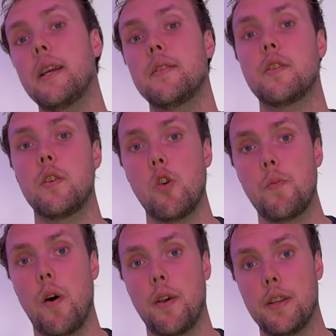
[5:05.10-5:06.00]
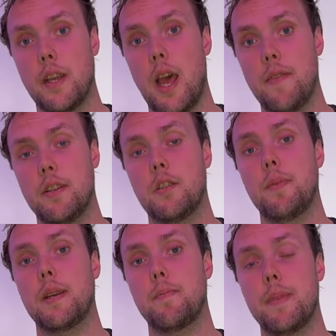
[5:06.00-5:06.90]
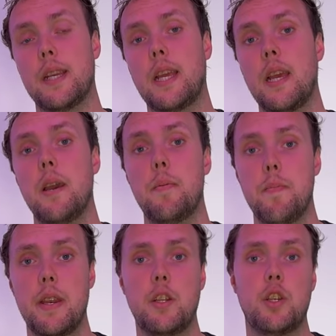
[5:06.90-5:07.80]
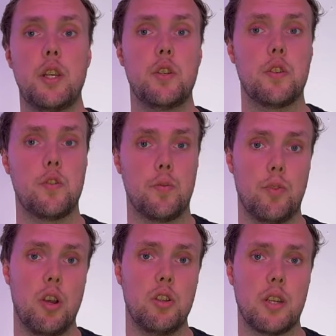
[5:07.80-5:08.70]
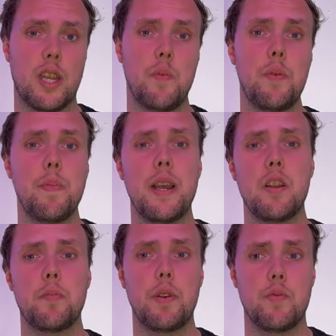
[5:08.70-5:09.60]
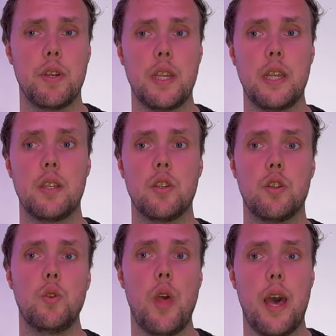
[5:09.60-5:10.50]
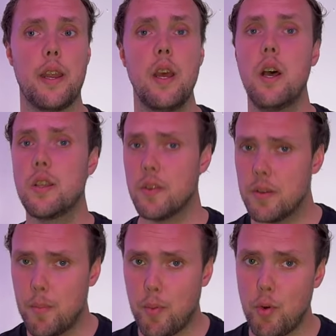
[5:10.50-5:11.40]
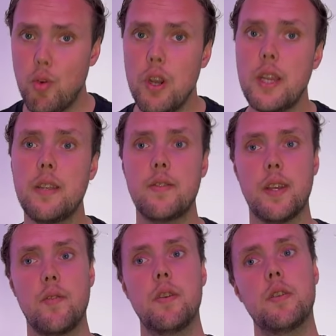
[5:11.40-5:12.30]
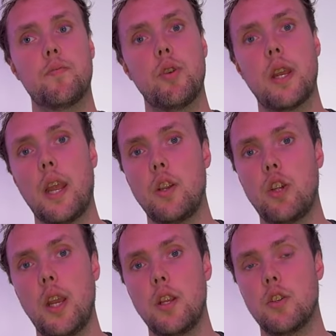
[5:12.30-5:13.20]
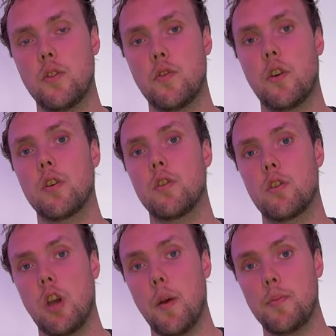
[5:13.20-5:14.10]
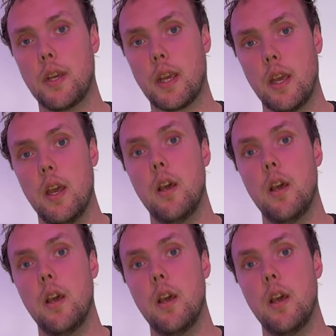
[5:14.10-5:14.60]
can snowball into having to make many many changes to a project, and we might not be ready to do that. So it's a pretty serious breaking change to start adopting